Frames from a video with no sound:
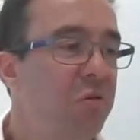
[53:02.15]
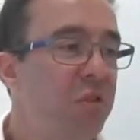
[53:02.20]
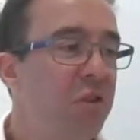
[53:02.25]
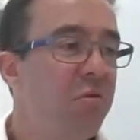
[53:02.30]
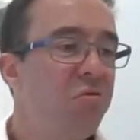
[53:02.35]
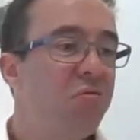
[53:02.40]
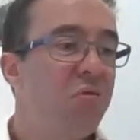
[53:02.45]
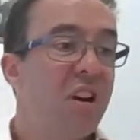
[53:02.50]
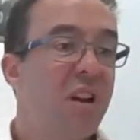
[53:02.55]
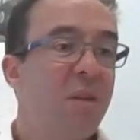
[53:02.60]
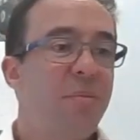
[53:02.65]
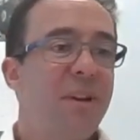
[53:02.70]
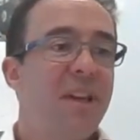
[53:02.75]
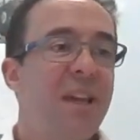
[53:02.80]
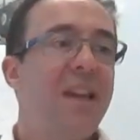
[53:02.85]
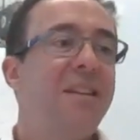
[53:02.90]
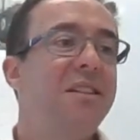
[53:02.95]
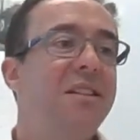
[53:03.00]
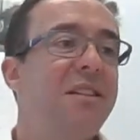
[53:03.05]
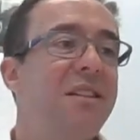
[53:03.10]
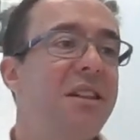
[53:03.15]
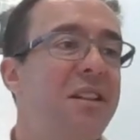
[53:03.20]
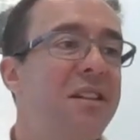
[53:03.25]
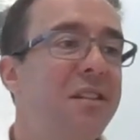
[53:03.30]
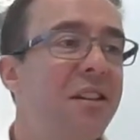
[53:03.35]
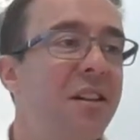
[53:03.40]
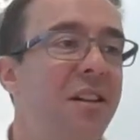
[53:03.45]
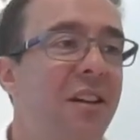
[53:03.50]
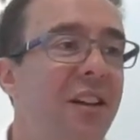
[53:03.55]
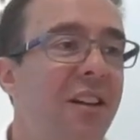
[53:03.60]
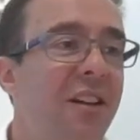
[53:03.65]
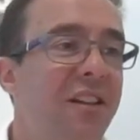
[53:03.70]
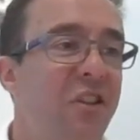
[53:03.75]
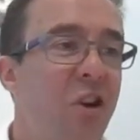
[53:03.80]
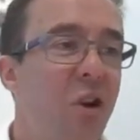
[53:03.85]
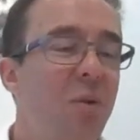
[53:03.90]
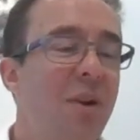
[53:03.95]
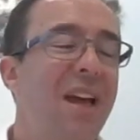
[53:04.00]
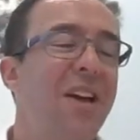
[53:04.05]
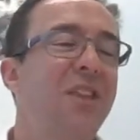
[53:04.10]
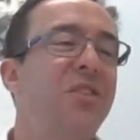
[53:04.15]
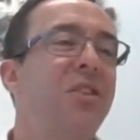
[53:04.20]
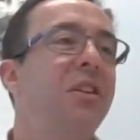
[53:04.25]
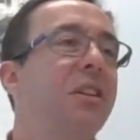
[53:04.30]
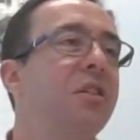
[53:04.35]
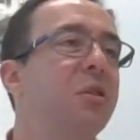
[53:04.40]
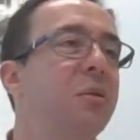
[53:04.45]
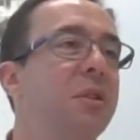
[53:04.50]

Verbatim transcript: you run up against is no one actually knows